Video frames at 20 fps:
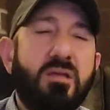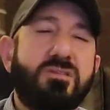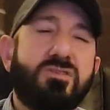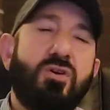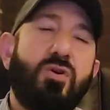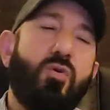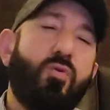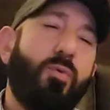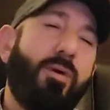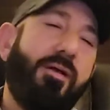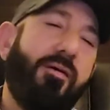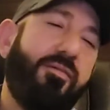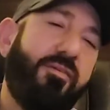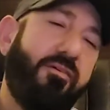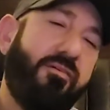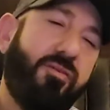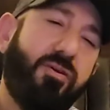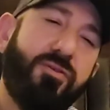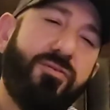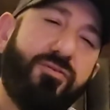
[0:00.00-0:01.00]
So right off
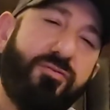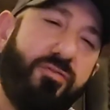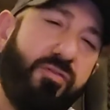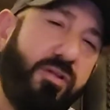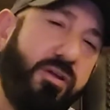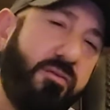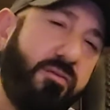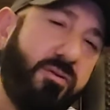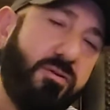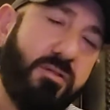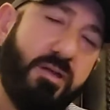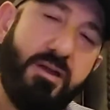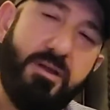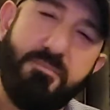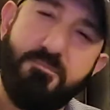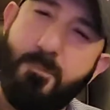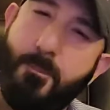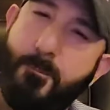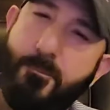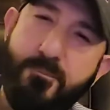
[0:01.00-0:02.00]
the first flavor,
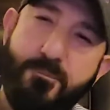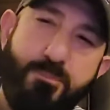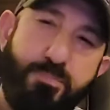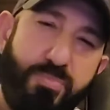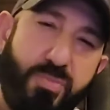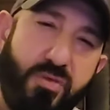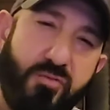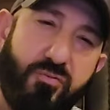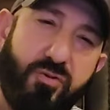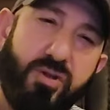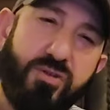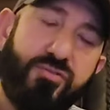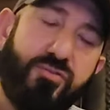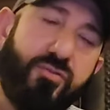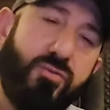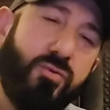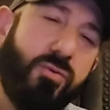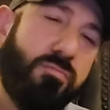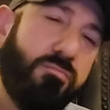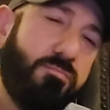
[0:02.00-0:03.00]
like fresh
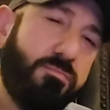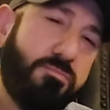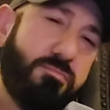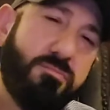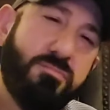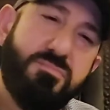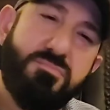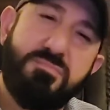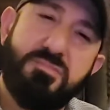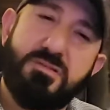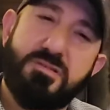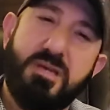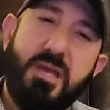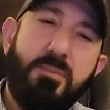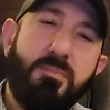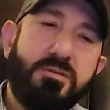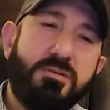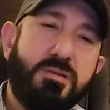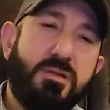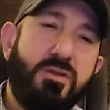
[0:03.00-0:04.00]
fruit,
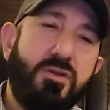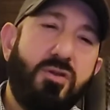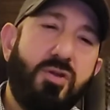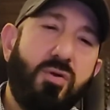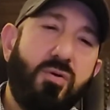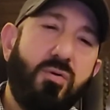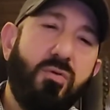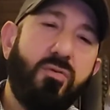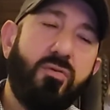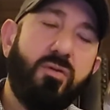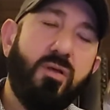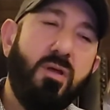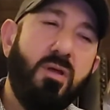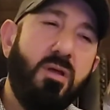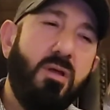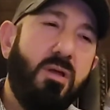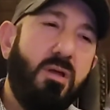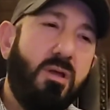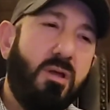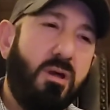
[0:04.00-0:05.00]
same as in the nose,
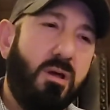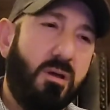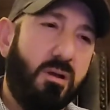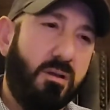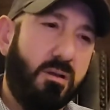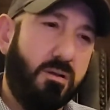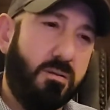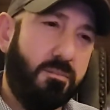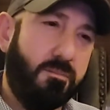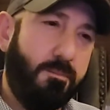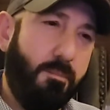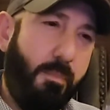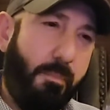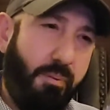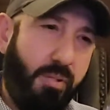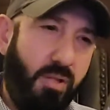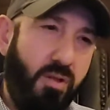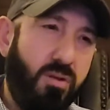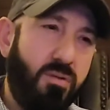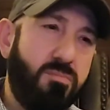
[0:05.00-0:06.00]

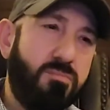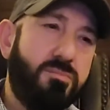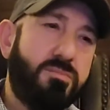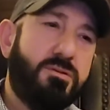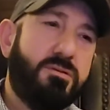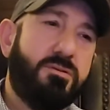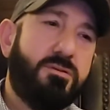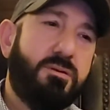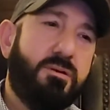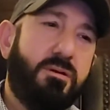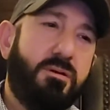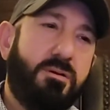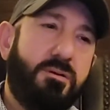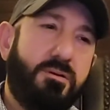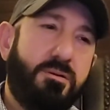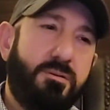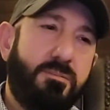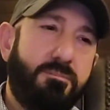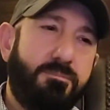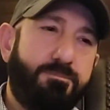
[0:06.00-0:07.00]
plums,
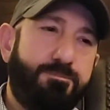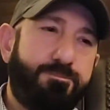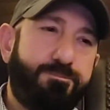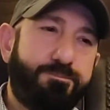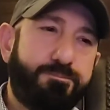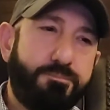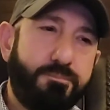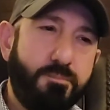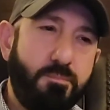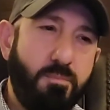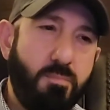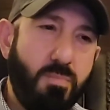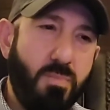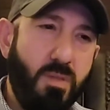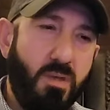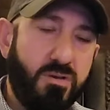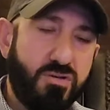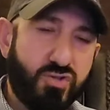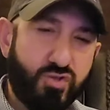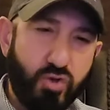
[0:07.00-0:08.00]

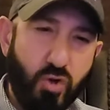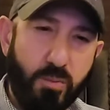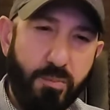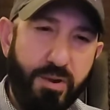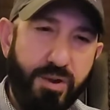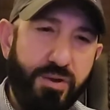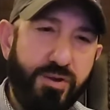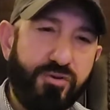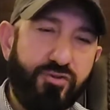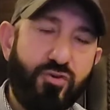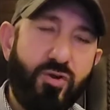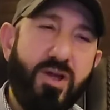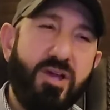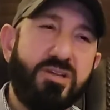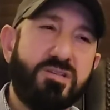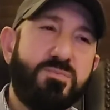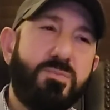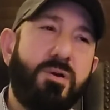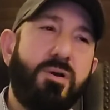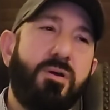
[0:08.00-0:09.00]
strawberries,
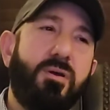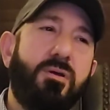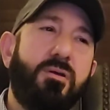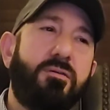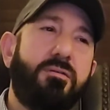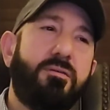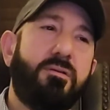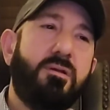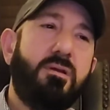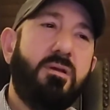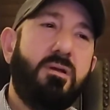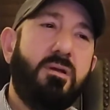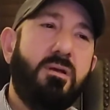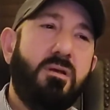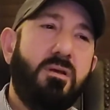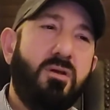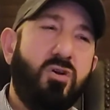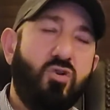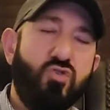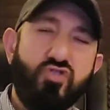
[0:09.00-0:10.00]
raspberries,
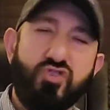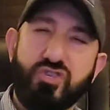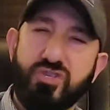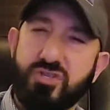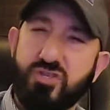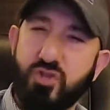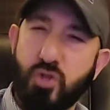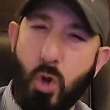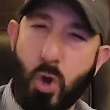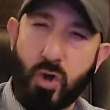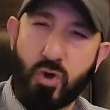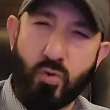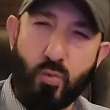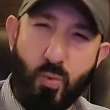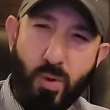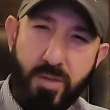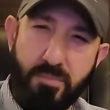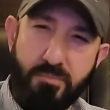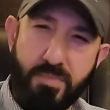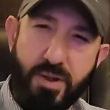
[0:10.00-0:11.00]
just dark
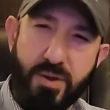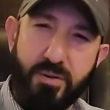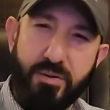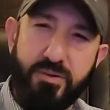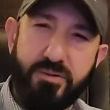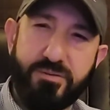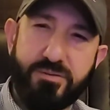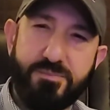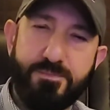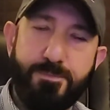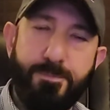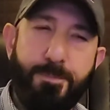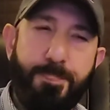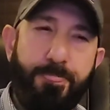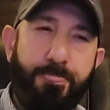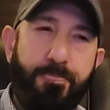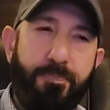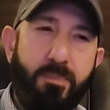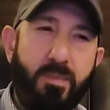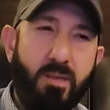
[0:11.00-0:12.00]
red berries,
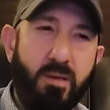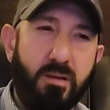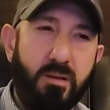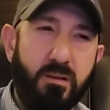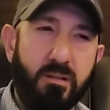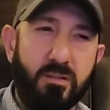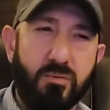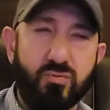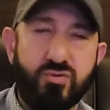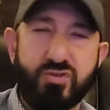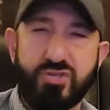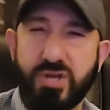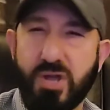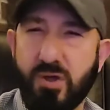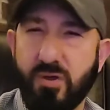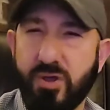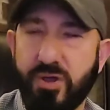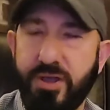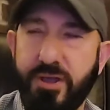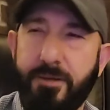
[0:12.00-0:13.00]
a little
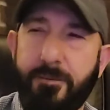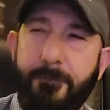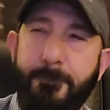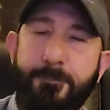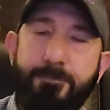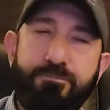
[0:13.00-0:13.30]
cherry.